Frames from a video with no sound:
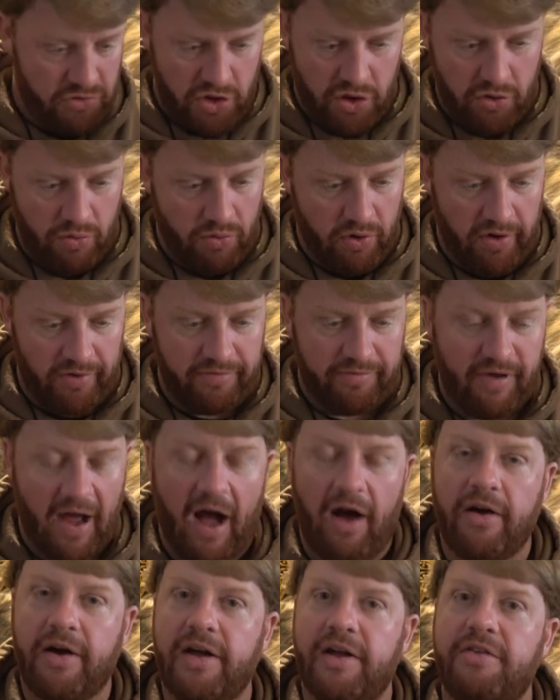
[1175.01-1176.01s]
New World
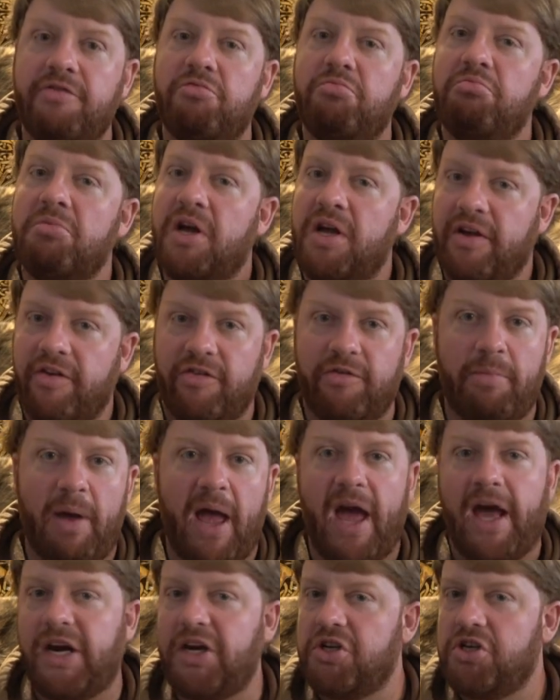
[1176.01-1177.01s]
Falcons,
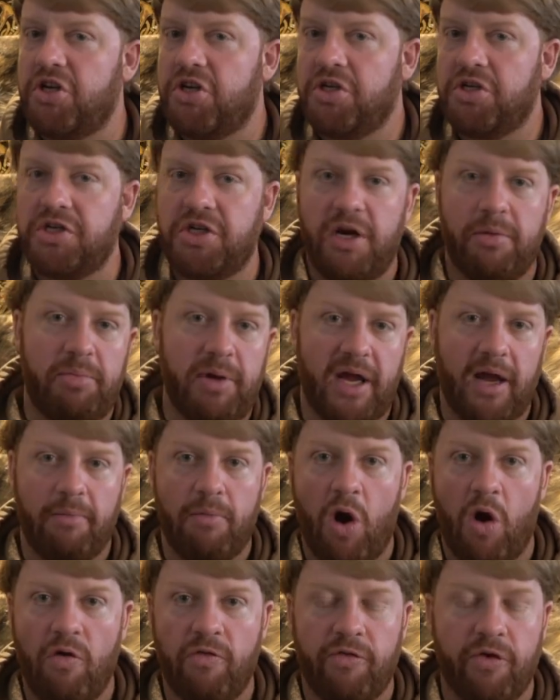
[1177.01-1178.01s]
Spanish shipping
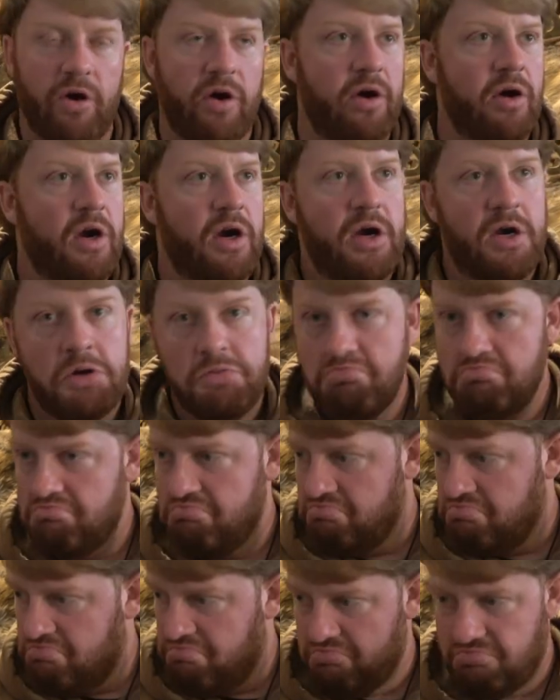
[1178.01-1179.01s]
them over,
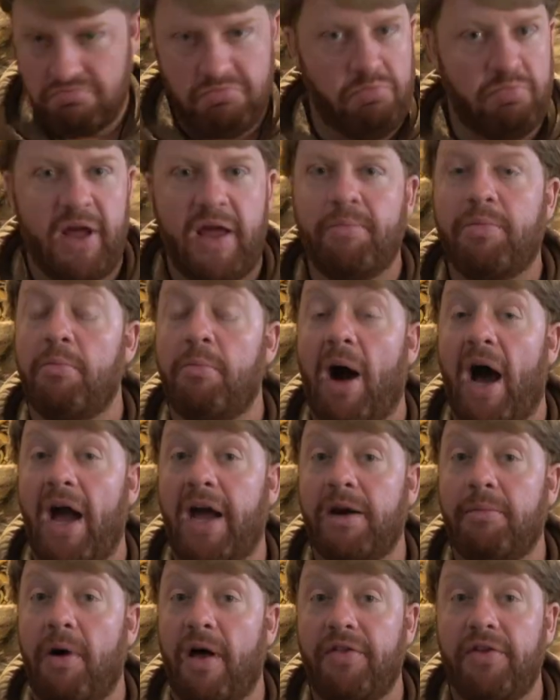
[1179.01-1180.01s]
people
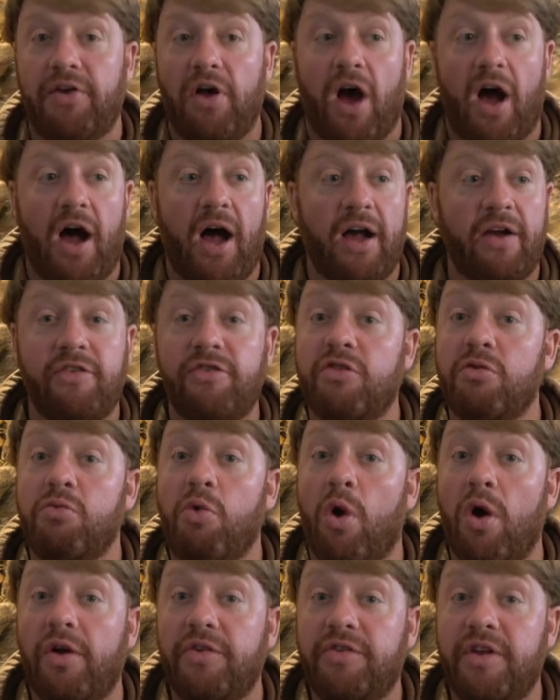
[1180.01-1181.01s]
buying them on the docks, the
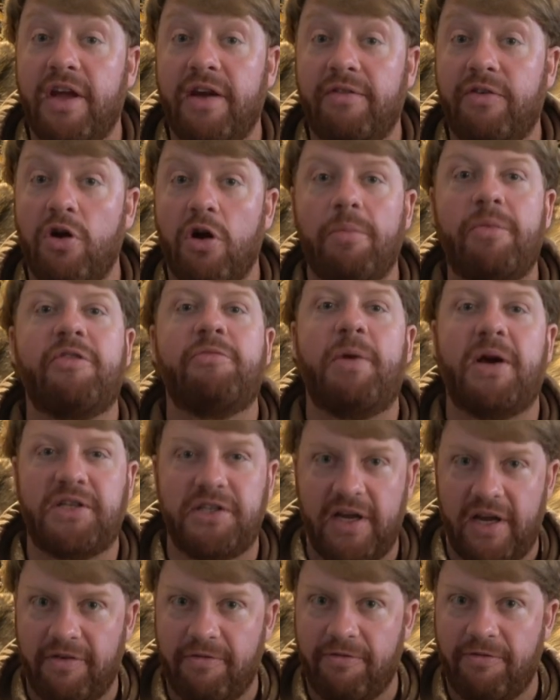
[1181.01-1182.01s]
royalty of Europe,
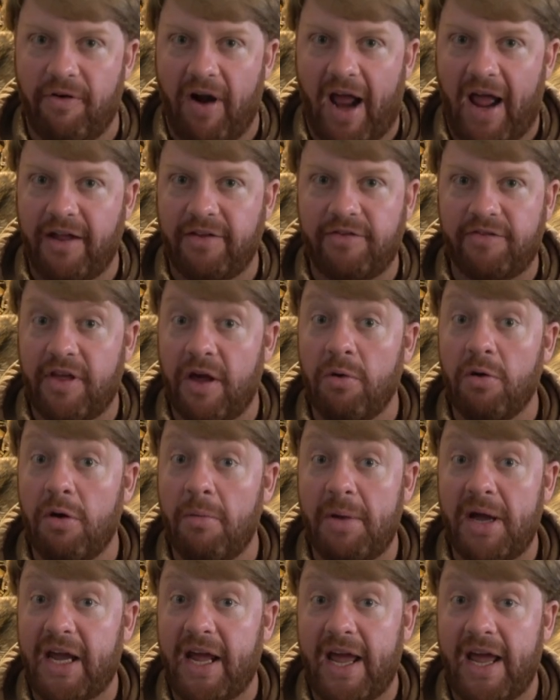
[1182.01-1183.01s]
especially in France, they were a
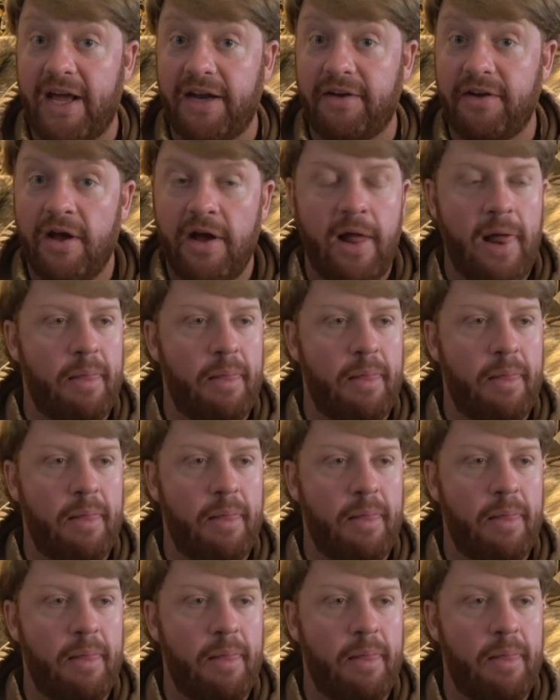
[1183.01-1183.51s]
big hit